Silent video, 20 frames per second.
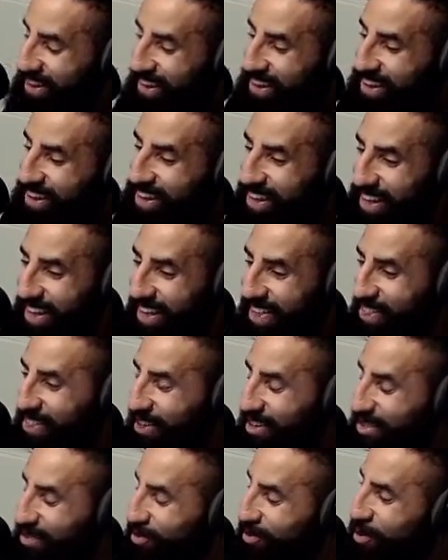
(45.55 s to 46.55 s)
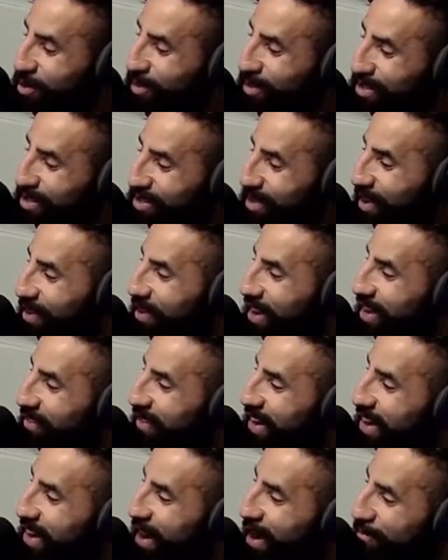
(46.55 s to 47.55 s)
but there's rumors going
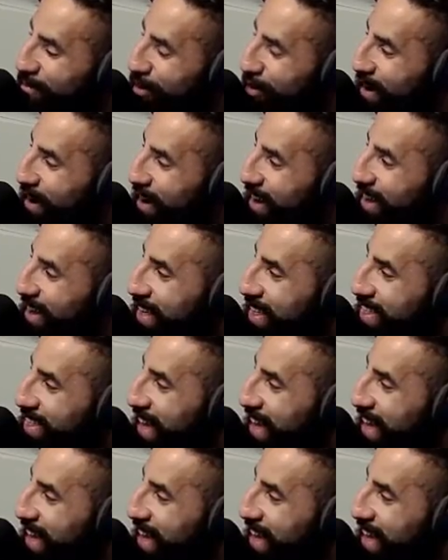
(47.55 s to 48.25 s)
around right now, Brent,